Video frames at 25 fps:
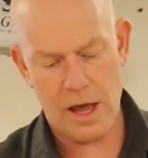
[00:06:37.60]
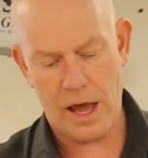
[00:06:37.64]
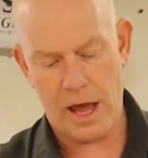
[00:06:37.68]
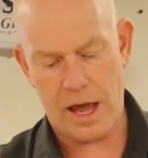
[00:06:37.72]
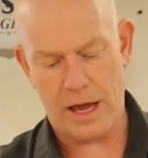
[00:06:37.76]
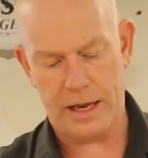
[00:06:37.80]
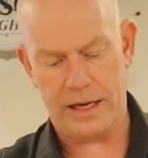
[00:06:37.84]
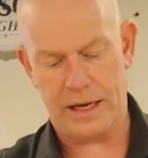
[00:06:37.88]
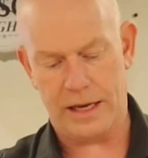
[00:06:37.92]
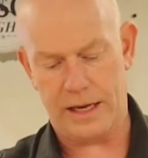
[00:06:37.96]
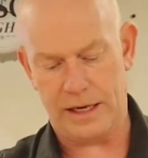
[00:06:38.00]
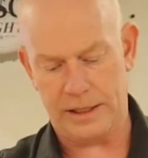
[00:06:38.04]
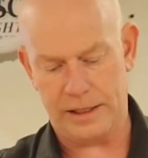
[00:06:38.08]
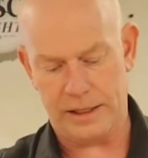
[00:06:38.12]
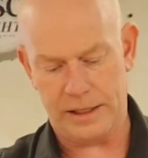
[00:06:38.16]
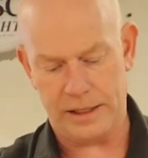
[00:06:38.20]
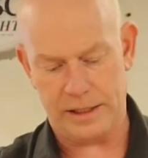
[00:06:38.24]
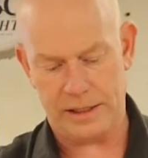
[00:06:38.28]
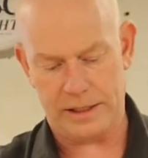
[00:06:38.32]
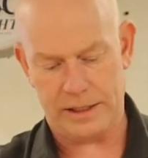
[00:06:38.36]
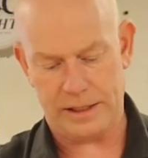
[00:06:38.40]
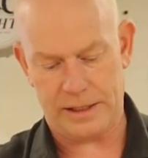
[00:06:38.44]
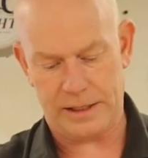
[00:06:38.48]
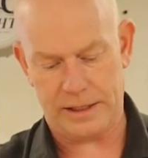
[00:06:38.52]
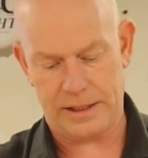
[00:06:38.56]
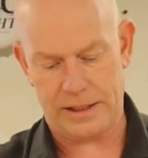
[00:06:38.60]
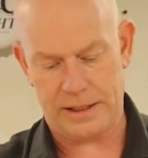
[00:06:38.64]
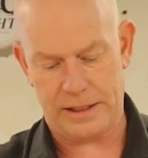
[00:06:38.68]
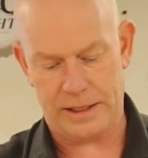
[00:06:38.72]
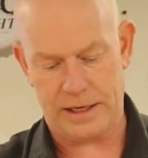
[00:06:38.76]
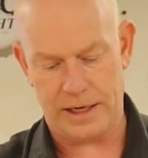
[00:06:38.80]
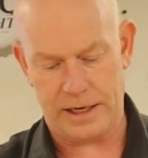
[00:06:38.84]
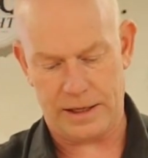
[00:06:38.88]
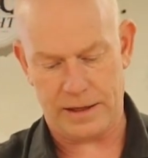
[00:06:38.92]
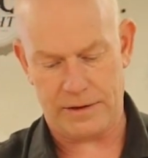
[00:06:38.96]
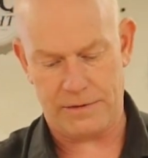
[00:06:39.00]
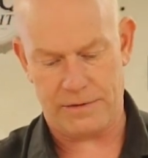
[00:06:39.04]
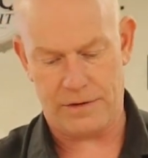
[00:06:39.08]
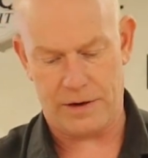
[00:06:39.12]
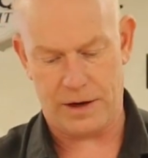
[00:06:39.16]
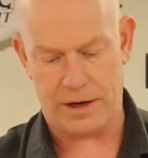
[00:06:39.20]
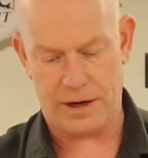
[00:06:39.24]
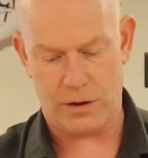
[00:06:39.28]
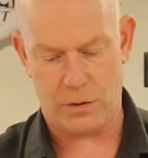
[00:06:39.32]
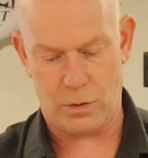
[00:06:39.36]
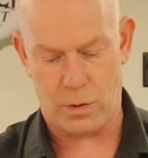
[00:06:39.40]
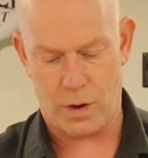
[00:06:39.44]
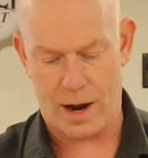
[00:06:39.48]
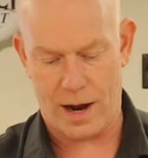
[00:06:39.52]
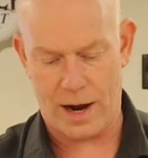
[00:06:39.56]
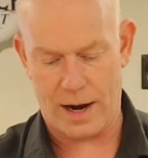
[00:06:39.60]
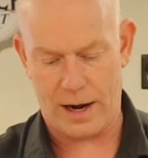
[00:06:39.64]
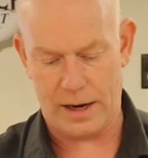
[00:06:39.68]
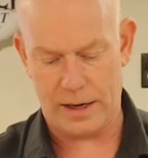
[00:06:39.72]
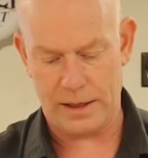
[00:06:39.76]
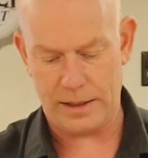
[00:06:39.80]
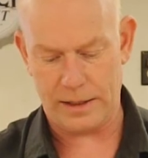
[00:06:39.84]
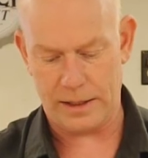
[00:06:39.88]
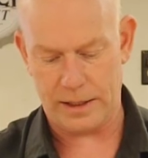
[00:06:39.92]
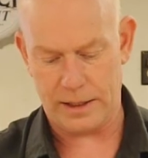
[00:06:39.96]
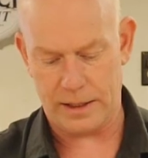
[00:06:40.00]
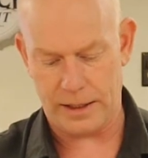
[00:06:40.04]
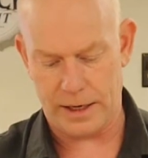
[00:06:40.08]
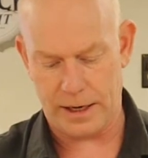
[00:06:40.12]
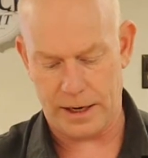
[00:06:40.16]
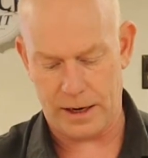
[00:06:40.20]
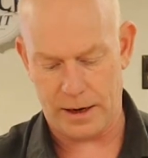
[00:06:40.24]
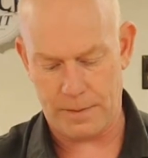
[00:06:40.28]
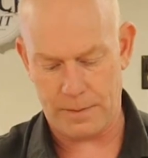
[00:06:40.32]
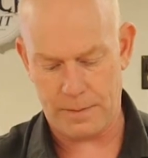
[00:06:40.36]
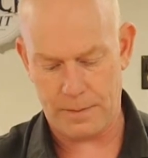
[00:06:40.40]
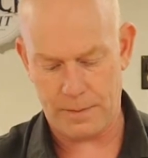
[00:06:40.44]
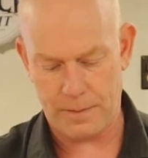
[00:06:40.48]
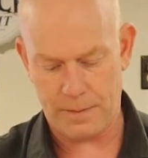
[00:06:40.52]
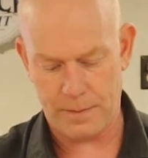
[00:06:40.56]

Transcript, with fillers: and you just stick the fucking wires in there